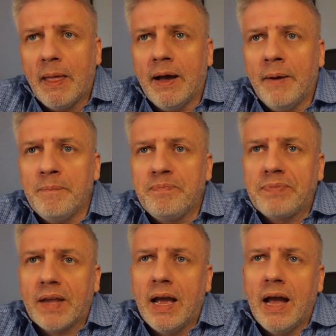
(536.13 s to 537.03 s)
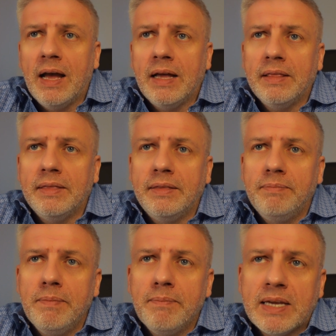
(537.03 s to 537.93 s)
Mastech
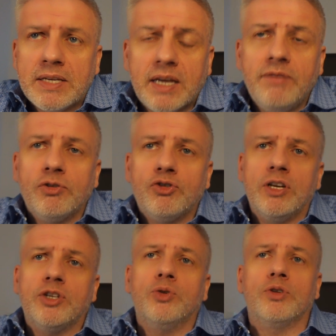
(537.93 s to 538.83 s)
InfoTrellis